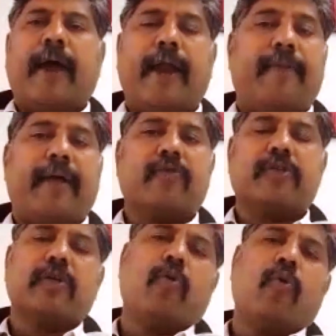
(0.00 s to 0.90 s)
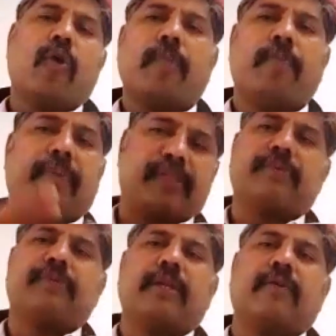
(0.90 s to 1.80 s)
And that was the overall
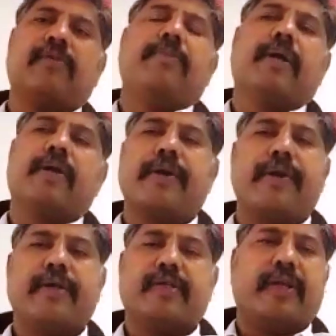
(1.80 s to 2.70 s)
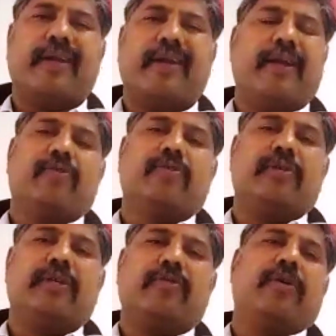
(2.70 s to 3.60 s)
perception of the semiconductor industry. it was
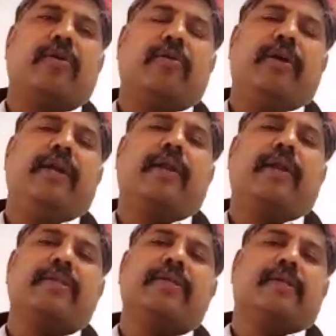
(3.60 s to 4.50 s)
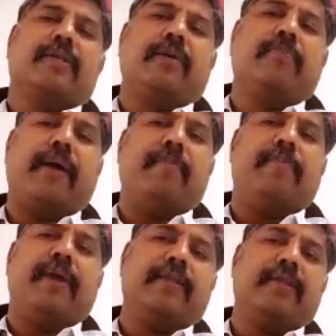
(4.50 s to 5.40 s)
it was the enterprise industry
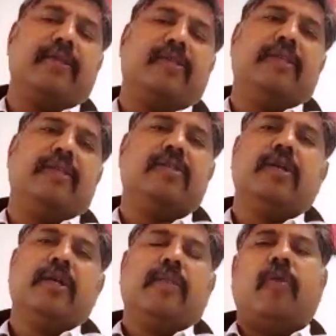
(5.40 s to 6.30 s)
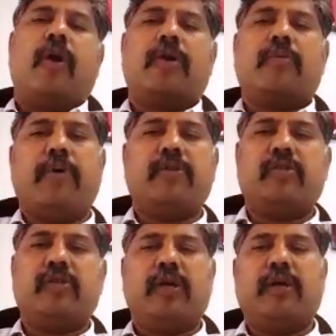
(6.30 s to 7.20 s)
behind the scenes, not
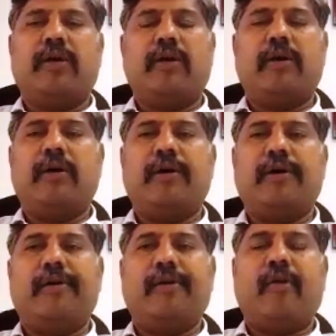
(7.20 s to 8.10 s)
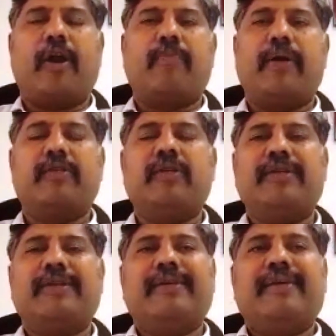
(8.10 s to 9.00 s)
much, uh, not much
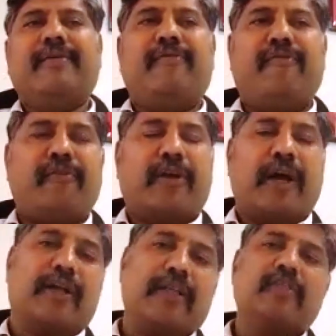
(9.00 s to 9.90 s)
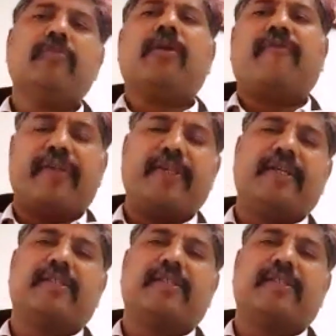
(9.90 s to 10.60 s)
consumer-facing